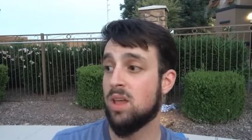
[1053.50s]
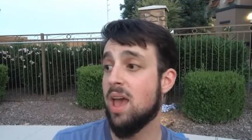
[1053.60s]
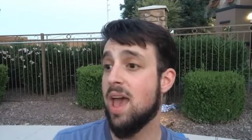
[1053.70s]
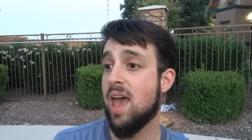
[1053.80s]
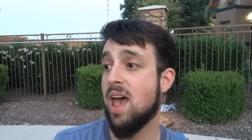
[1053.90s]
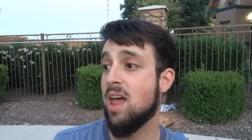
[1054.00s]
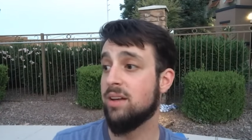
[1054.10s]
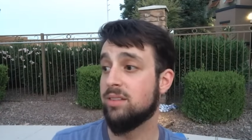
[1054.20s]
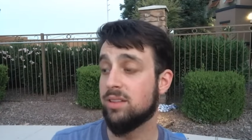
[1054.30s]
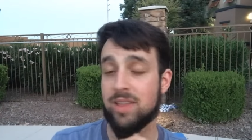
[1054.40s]

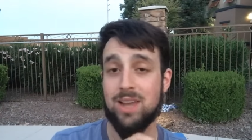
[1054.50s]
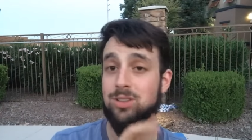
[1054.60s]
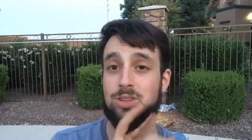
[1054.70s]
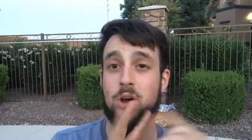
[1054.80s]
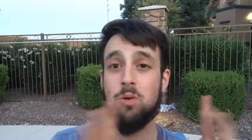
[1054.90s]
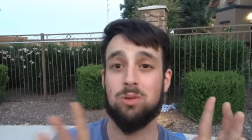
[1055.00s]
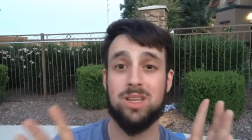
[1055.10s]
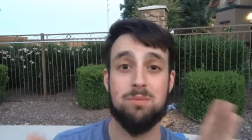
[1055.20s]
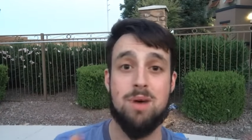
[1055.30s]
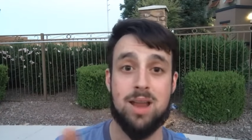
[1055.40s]
and they don't
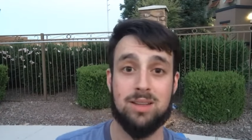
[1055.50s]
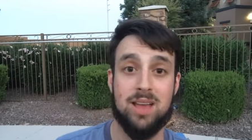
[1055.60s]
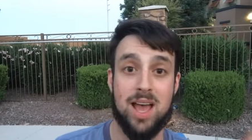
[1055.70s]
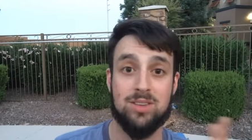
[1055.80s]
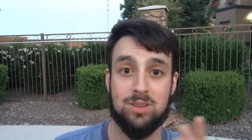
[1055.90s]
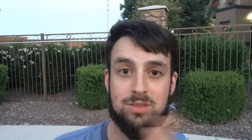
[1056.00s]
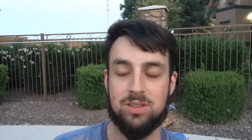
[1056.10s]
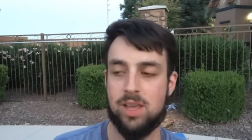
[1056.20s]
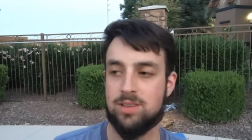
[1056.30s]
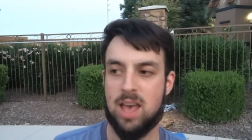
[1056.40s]
really monetize those
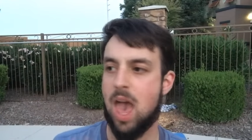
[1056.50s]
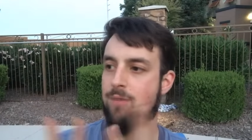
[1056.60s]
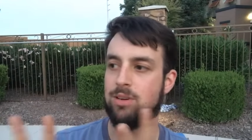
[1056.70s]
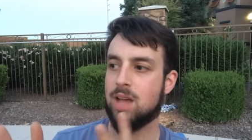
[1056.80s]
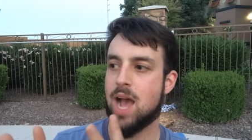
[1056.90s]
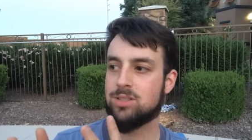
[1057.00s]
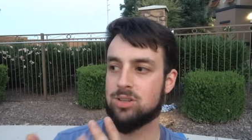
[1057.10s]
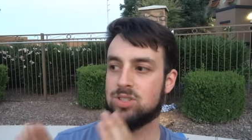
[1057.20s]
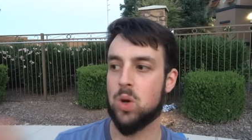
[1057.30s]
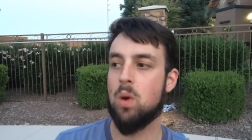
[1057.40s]
things.
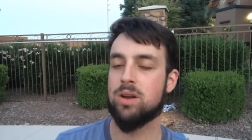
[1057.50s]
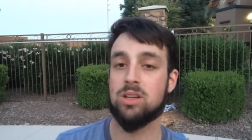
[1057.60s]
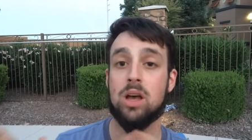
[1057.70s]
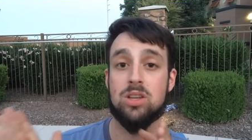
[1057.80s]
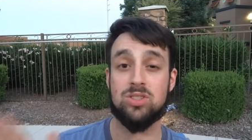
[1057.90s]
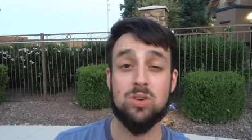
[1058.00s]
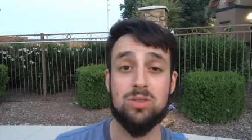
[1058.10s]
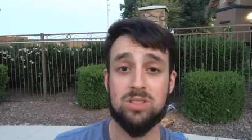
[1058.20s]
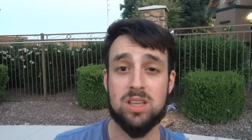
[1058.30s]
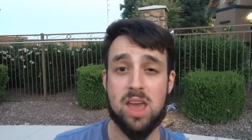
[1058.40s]
Advertisers don't want to
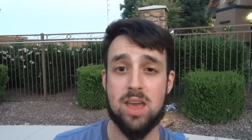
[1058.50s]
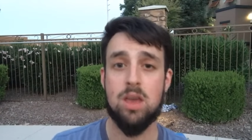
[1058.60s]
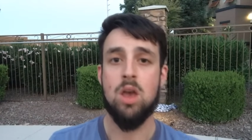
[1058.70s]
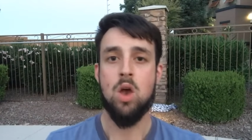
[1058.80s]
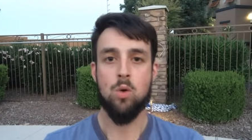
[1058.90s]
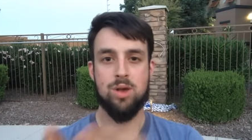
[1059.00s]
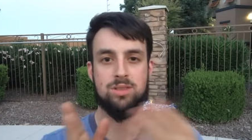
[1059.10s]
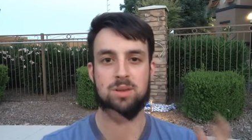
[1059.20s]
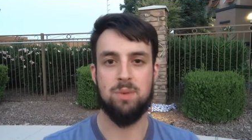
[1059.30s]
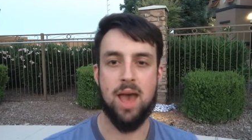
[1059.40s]
associate with
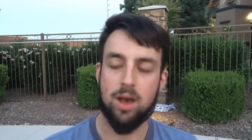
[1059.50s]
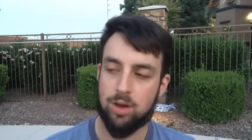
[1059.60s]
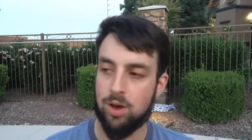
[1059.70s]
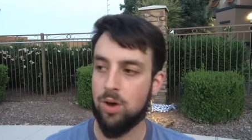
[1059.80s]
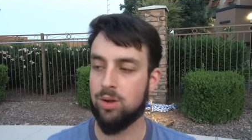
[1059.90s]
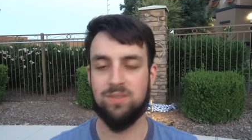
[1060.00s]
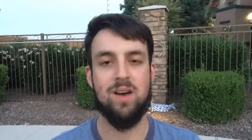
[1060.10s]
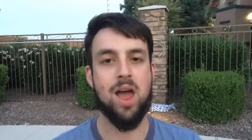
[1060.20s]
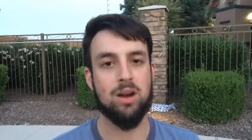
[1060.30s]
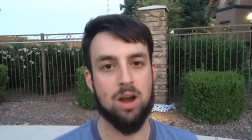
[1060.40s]
tobacco, with
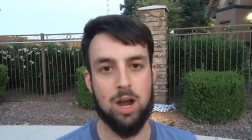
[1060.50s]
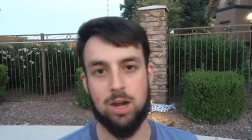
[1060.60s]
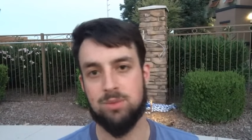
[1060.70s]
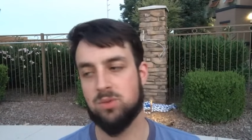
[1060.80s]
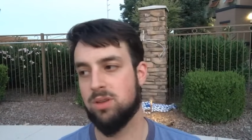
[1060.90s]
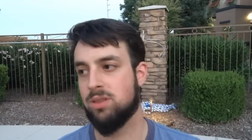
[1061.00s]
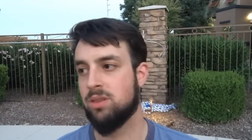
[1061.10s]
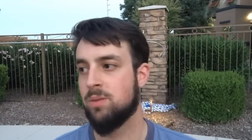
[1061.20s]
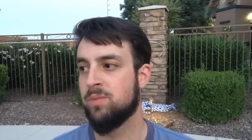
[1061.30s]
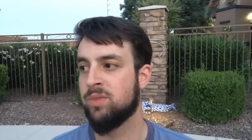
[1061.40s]
firearms, with
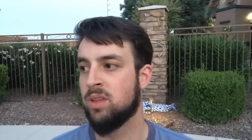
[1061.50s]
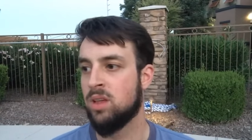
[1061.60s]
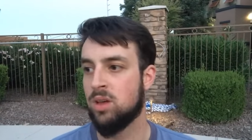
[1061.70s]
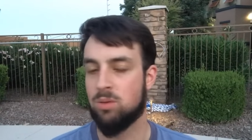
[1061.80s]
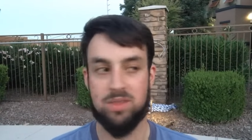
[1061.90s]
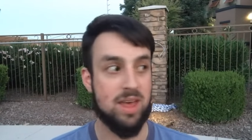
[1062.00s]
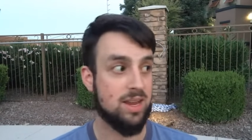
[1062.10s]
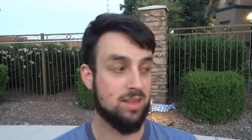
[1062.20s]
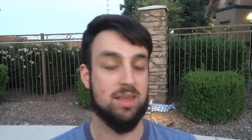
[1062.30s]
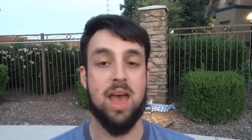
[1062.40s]
with
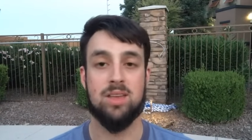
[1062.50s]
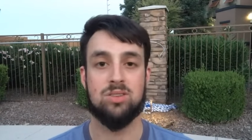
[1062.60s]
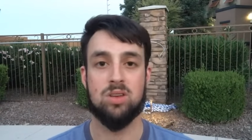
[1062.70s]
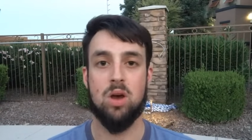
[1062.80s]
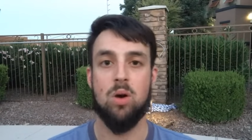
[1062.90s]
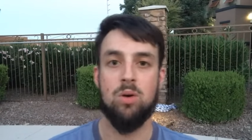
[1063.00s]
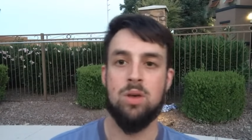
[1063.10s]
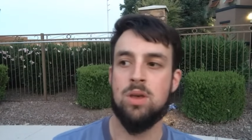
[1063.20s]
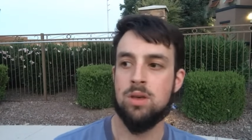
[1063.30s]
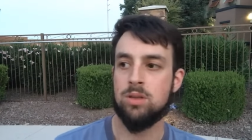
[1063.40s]
any of that. So
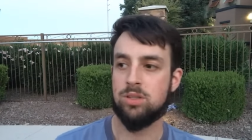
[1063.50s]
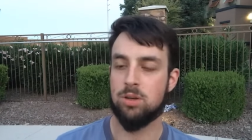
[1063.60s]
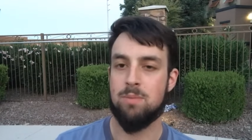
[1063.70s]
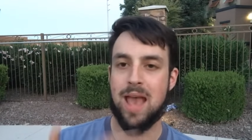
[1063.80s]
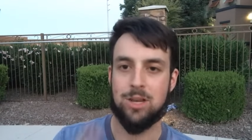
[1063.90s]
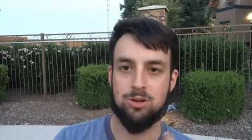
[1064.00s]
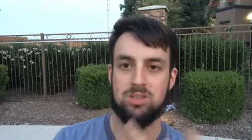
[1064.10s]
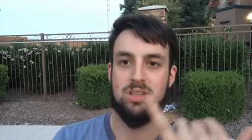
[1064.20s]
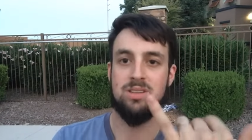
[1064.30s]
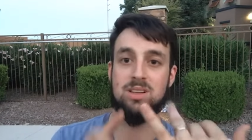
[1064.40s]
so
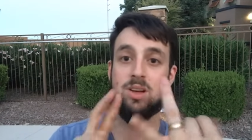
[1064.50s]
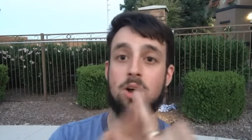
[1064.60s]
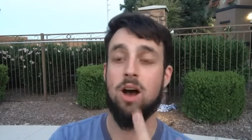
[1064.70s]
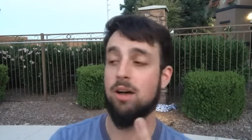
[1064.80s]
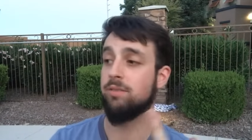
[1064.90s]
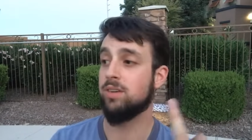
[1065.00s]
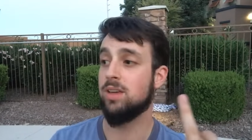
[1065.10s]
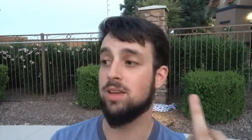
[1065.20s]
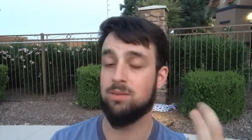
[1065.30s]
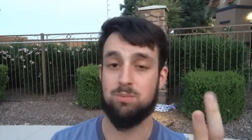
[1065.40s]
mattresses and
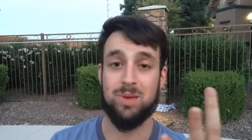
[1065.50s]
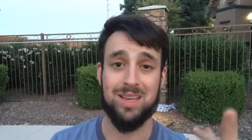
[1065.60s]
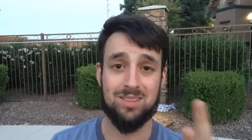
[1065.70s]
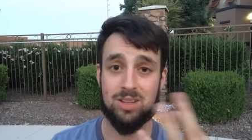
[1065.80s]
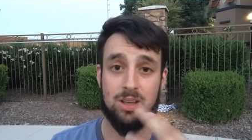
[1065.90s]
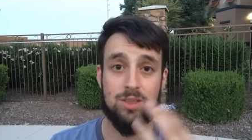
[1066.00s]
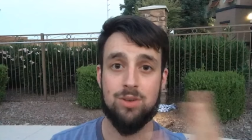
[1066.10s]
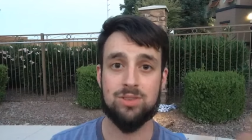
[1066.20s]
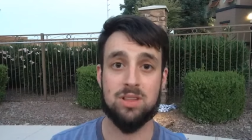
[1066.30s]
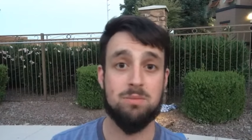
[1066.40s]
coffee and pizza,
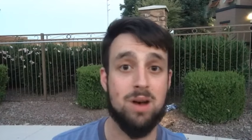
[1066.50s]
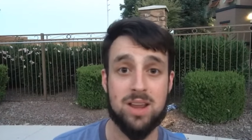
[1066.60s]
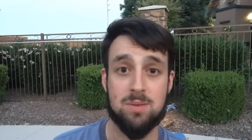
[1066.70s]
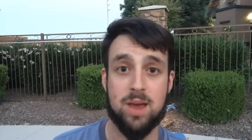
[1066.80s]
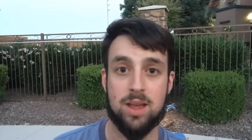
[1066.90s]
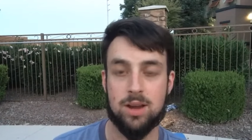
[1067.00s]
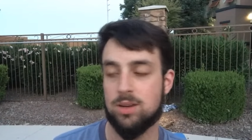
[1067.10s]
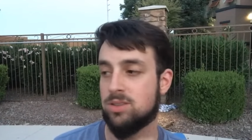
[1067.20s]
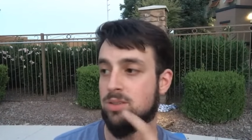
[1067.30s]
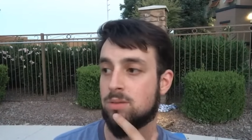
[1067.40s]
those are the money makers.